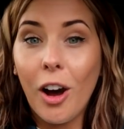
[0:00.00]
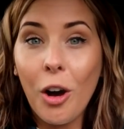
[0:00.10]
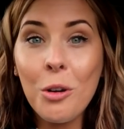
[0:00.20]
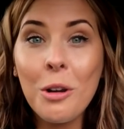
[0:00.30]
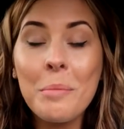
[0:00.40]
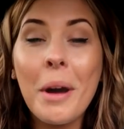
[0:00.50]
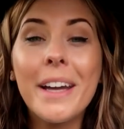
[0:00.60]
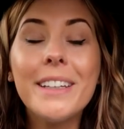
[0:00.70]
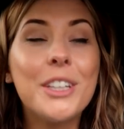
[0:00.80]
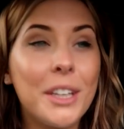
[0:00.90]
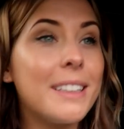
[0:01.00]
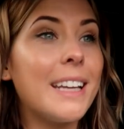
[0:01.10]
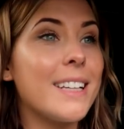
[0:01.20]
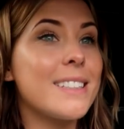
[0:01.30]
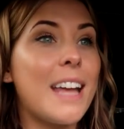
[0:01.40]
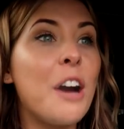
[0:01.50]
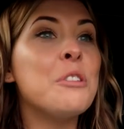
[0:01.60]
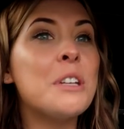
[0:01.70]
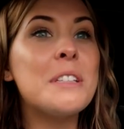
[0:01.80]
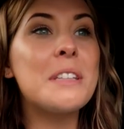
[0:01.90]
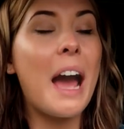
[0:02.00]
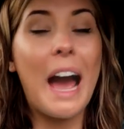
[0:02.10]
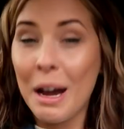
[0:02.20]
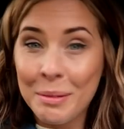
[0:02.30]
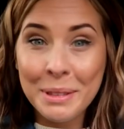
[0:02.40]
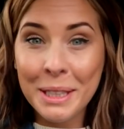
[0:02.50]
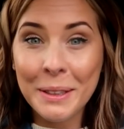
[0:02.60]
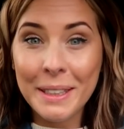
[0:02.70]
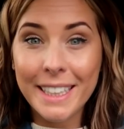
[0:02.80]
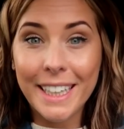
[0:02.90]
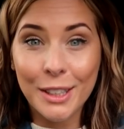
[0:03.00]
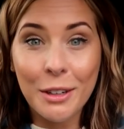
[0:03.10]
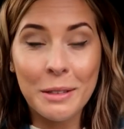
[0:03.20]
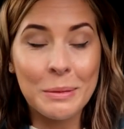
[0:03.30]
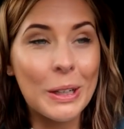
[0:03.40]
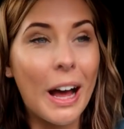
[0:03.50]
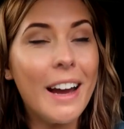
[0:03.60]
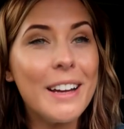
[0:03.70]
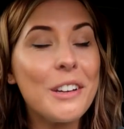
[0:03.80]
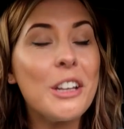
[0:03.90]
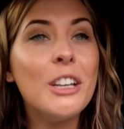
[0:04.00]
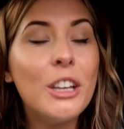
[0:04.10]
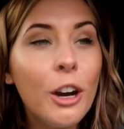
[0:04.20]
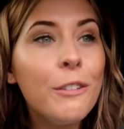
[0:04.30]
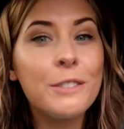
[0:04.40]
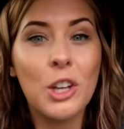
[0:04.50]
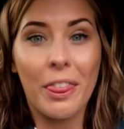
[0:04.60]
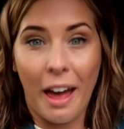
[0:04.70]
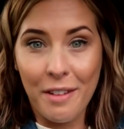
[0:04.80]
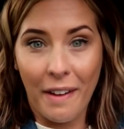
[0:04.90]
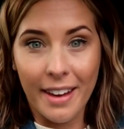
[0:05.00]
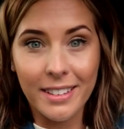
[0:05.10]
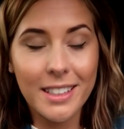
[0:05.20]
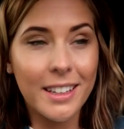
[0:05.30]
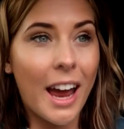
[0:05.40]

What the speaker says: Oh my goodness, that was absolutely incredible. I loved that event.